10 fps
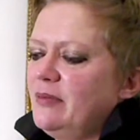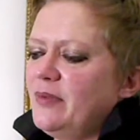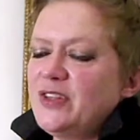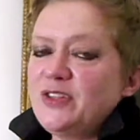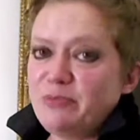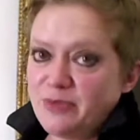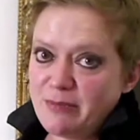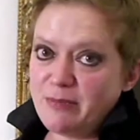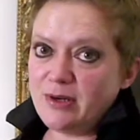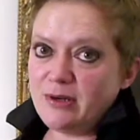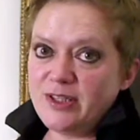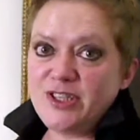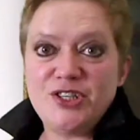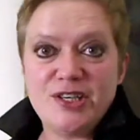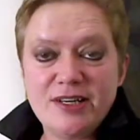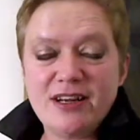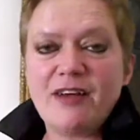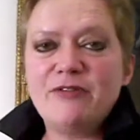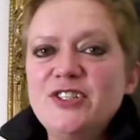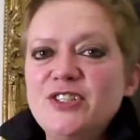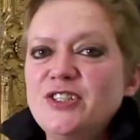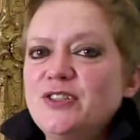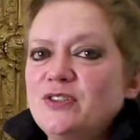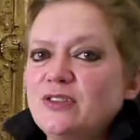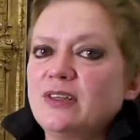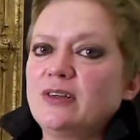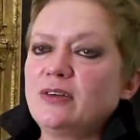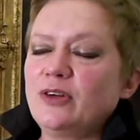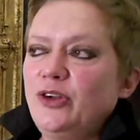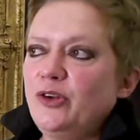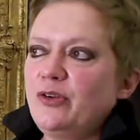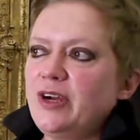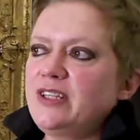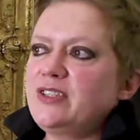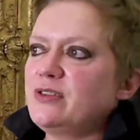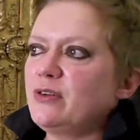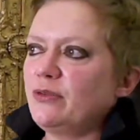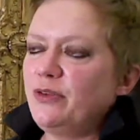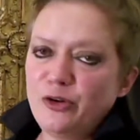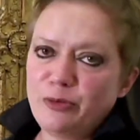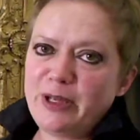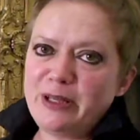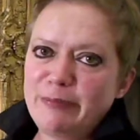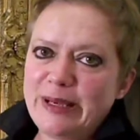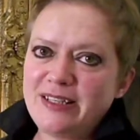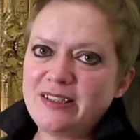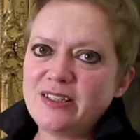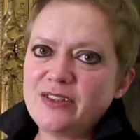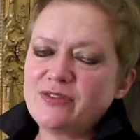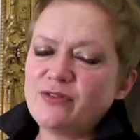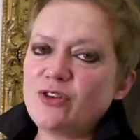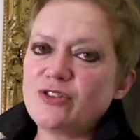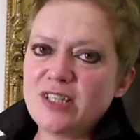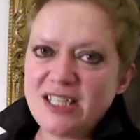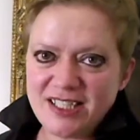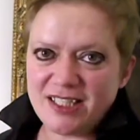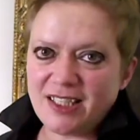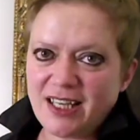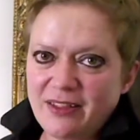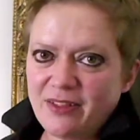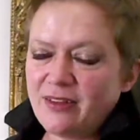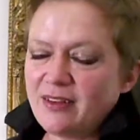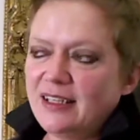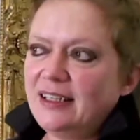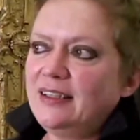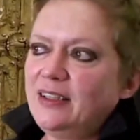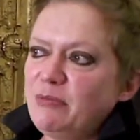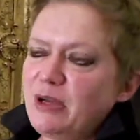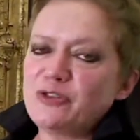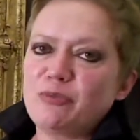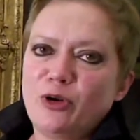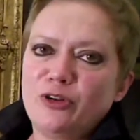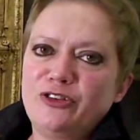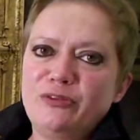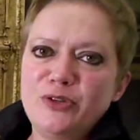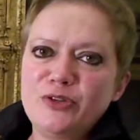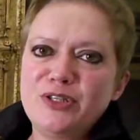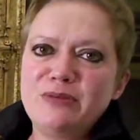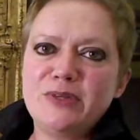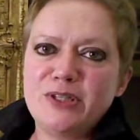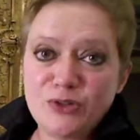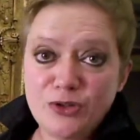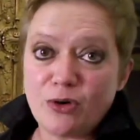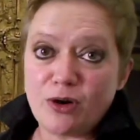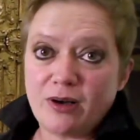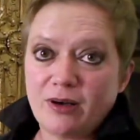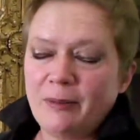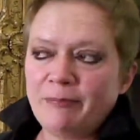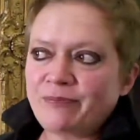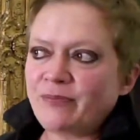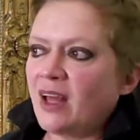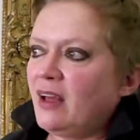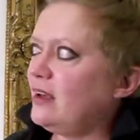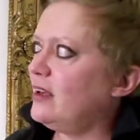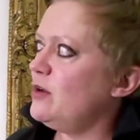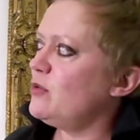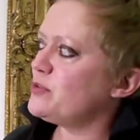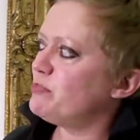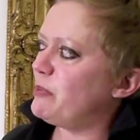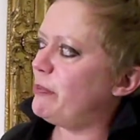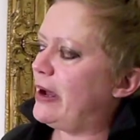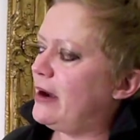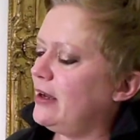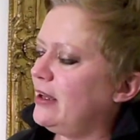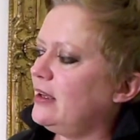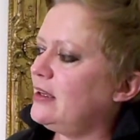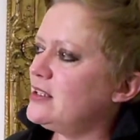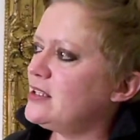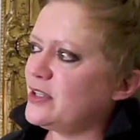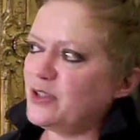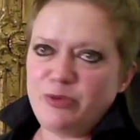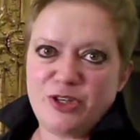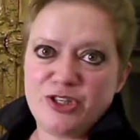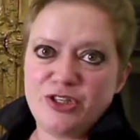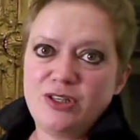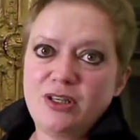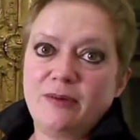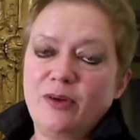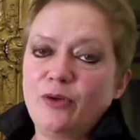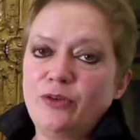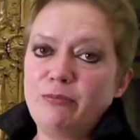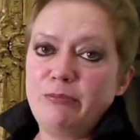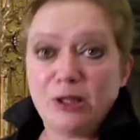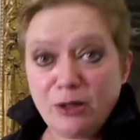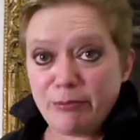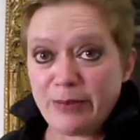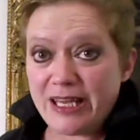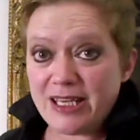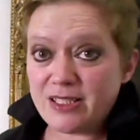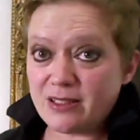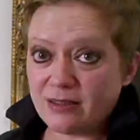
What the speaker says: In September this year, I visited a curator of European paintings, Walter Liedtke, at the Metropolitan Museum in New York. He was preparing his exhibition on the Milkmaid